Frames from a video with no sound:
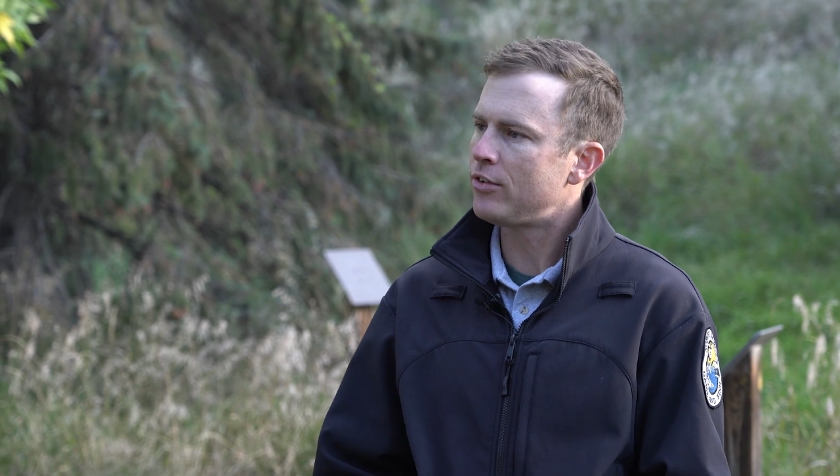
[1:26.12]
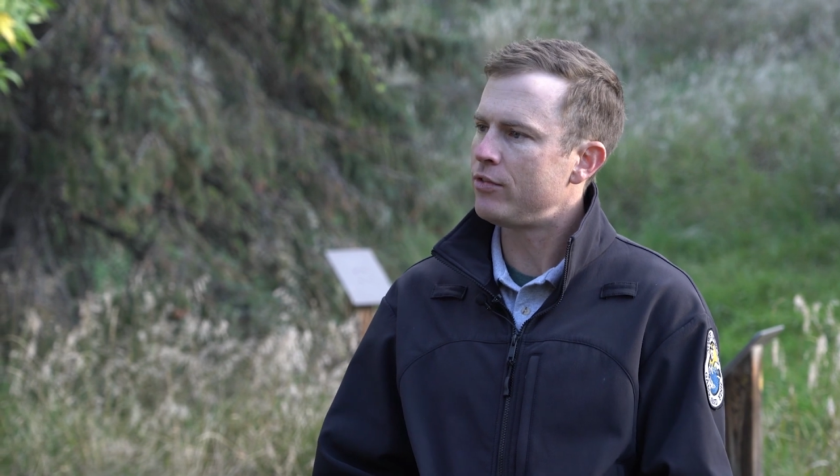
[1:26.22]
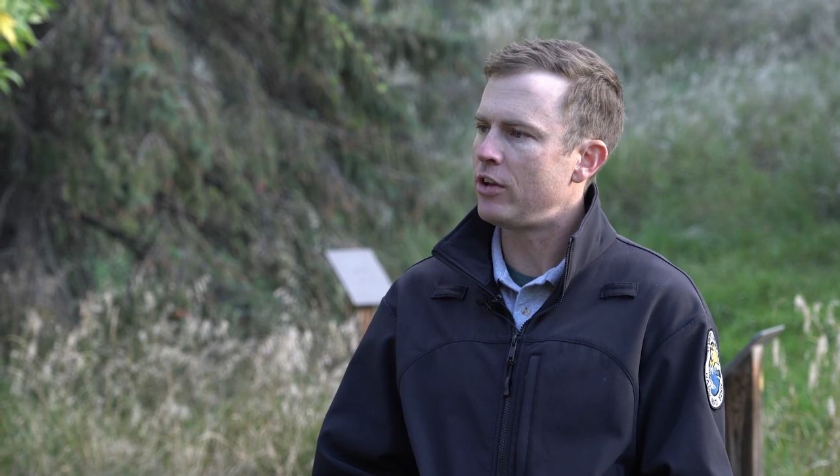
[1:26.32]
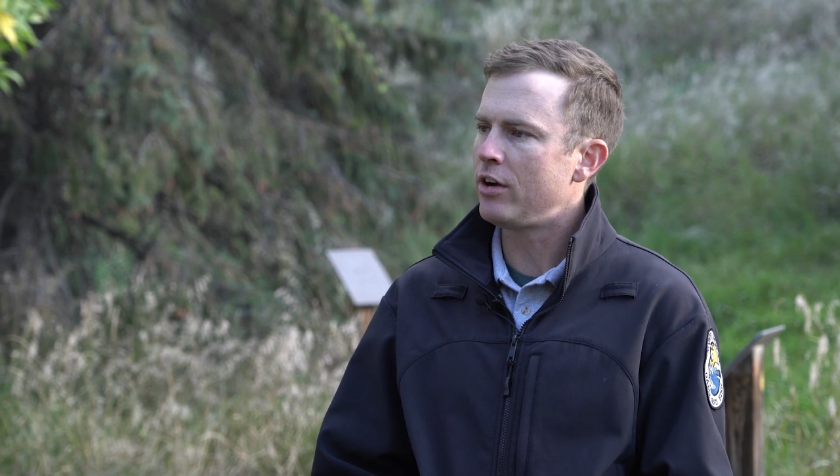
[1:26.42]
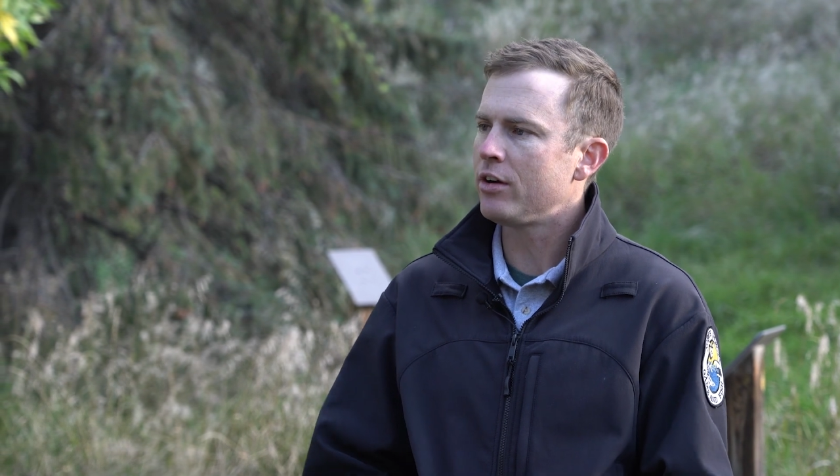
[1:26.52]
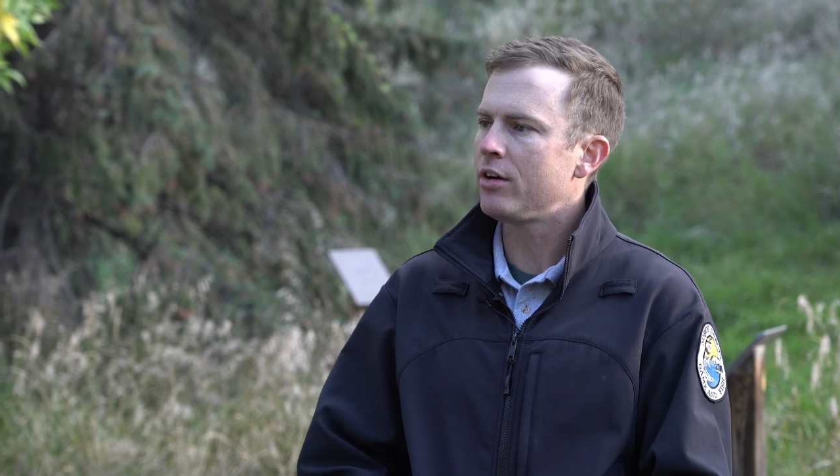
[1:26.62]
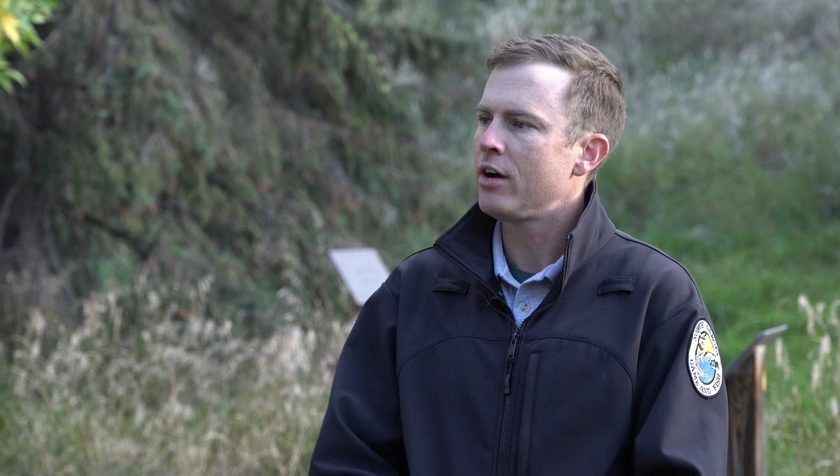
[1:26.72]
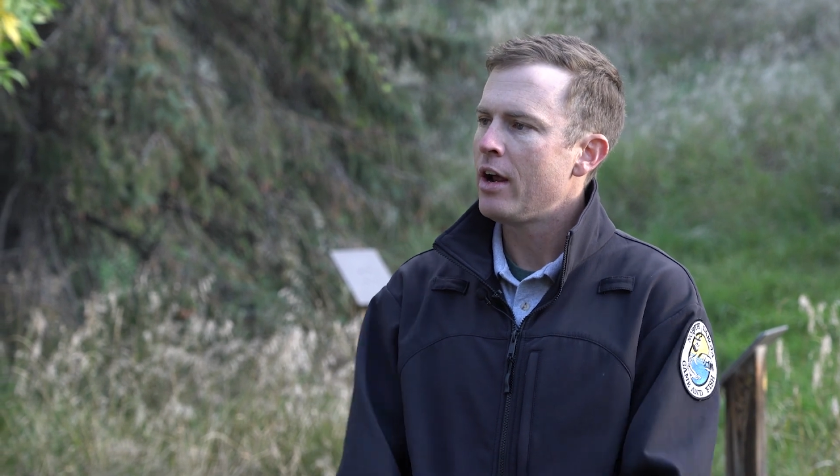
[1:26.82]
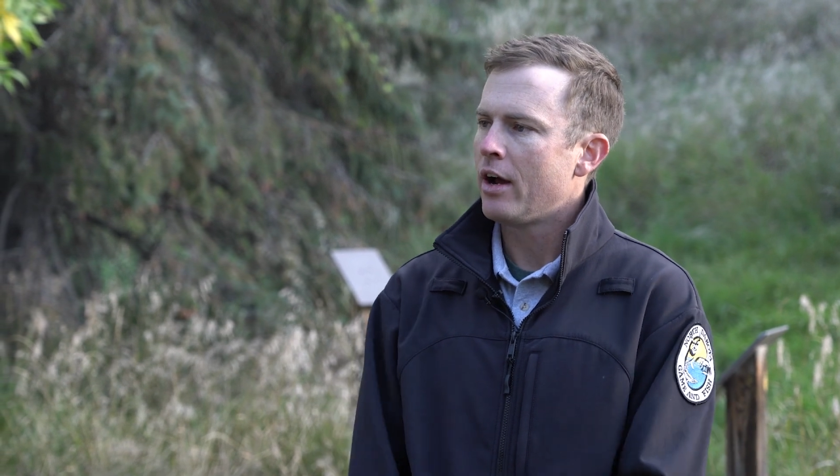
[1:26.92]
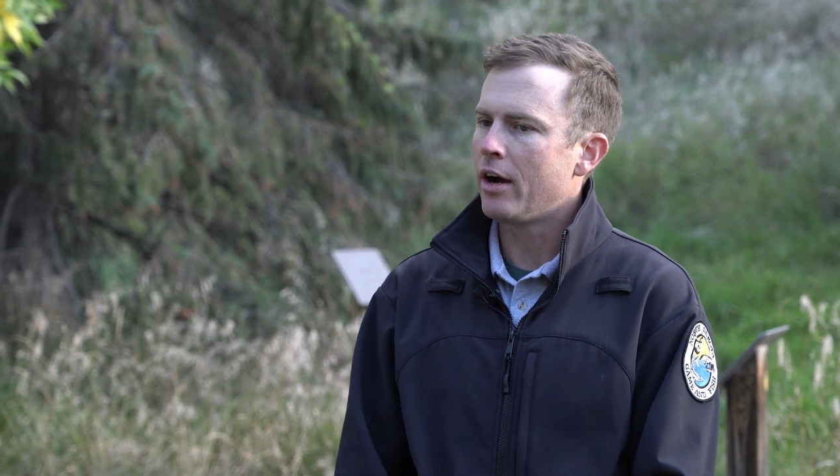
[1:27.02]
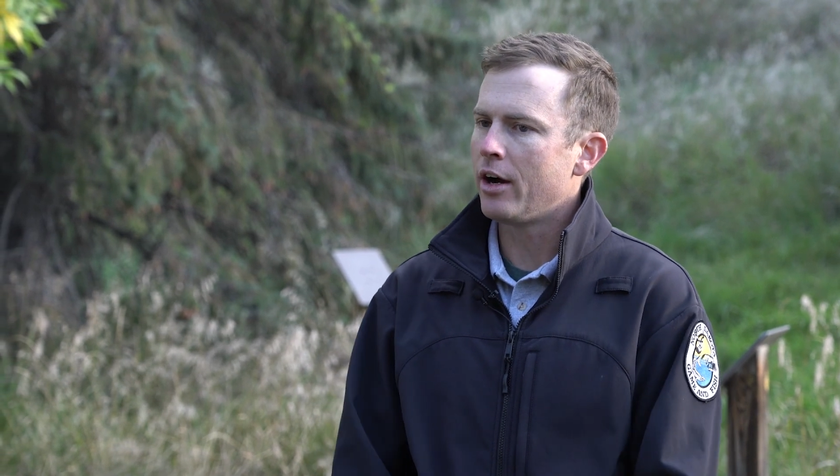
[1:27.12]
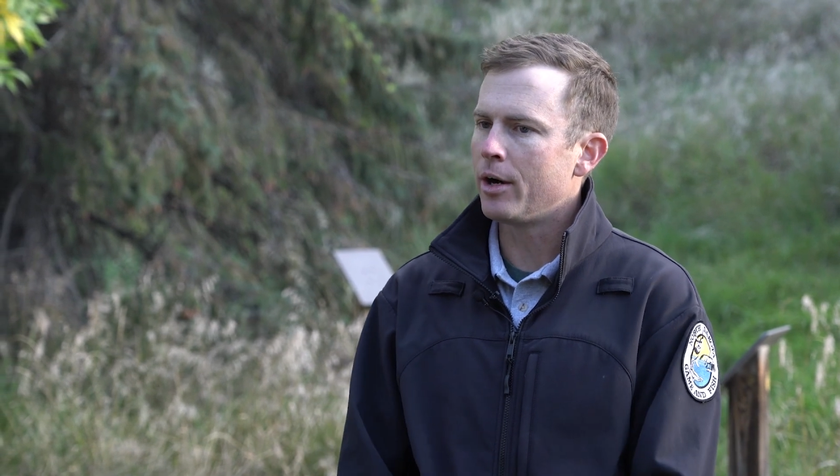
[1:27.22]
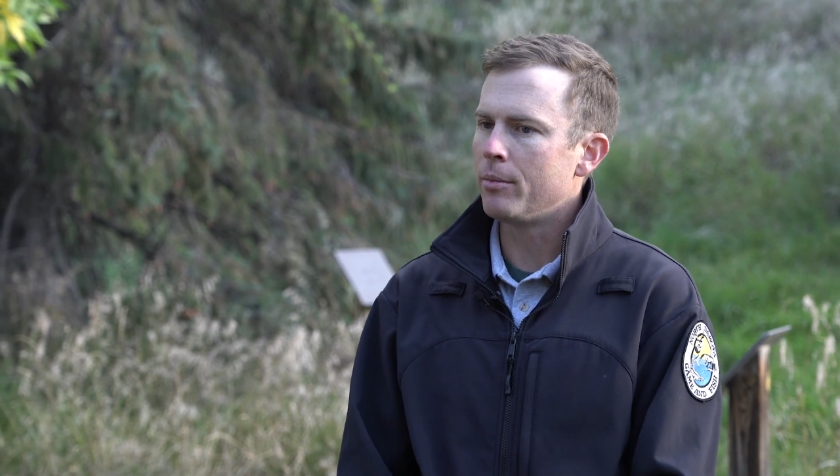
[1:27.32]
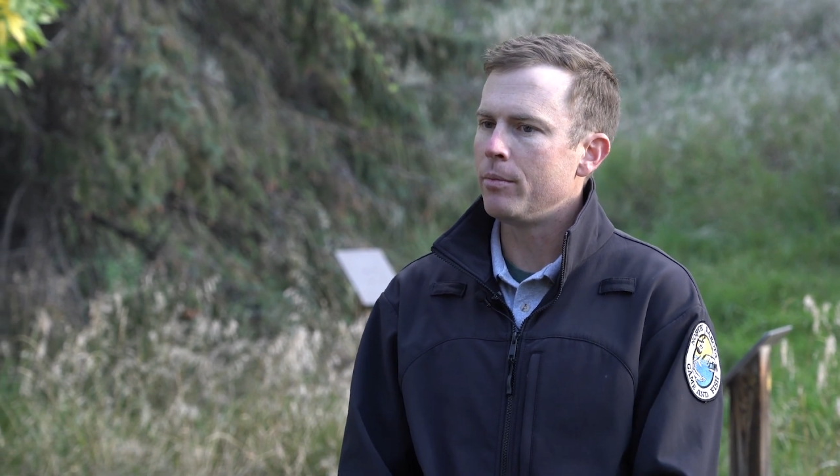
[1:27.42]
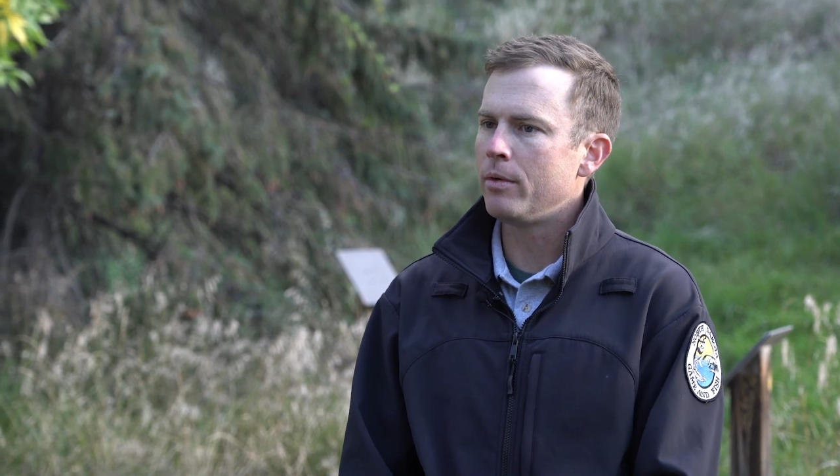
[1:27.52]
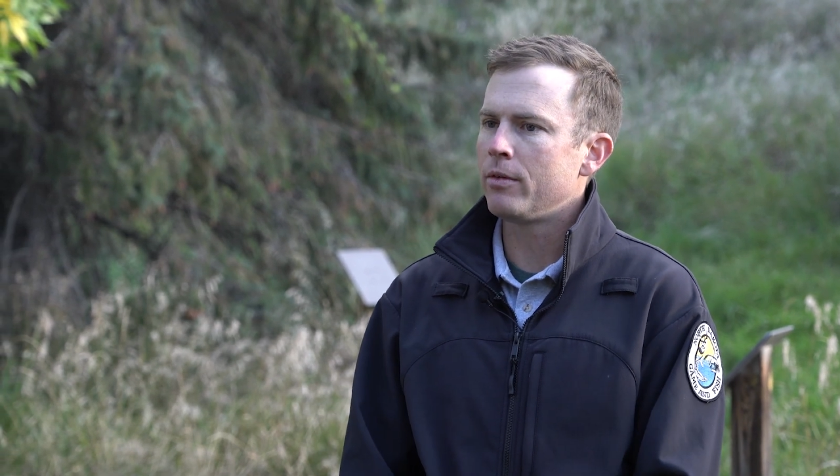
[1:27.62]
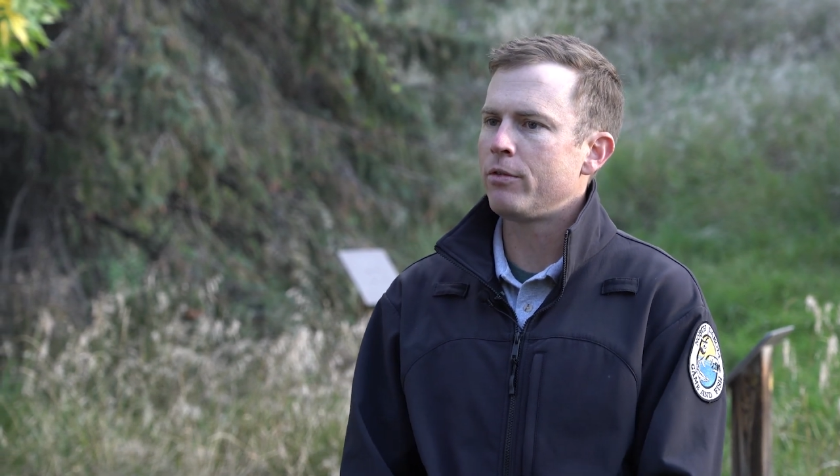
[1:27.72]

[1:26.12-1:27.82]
of deer um,